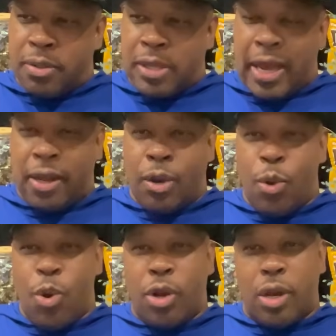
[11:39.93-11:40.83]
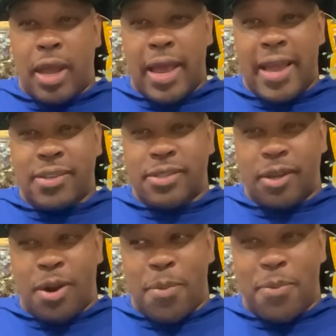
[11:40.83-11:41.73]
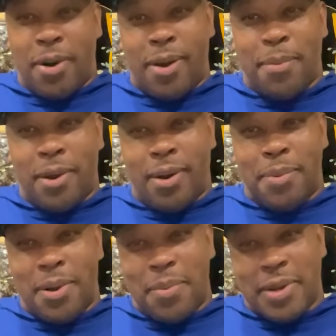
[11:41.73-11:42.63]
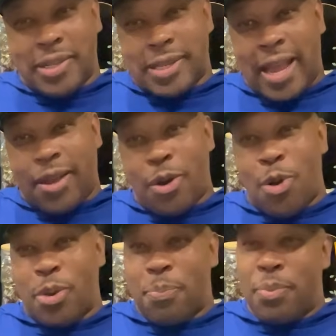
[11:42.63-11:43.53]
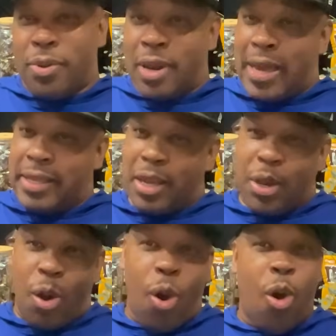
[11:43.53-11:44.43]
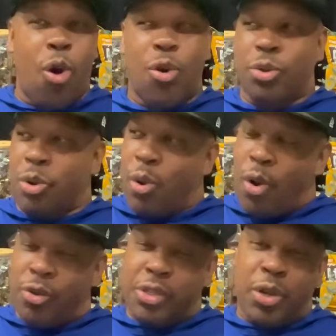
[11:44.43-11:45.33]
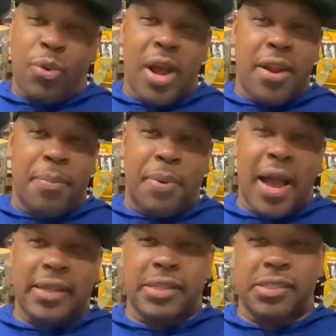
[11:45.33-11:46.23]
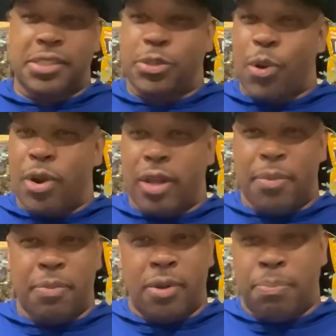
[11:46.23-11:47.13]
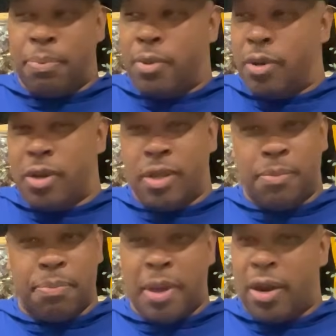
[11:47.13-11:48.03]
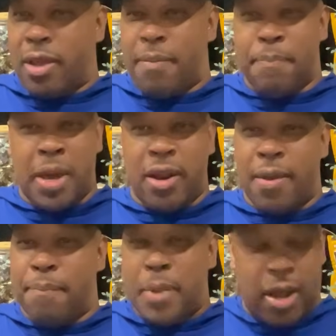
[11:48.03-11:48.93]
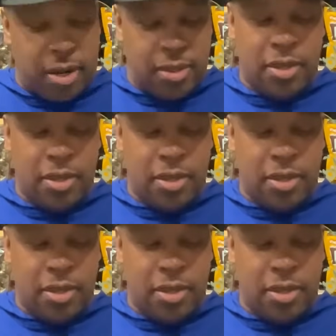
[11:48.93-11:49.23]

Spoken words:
like lower class, up, and it's like all the, like they get all, go all, they go down the block, they start looking good and better and better and better.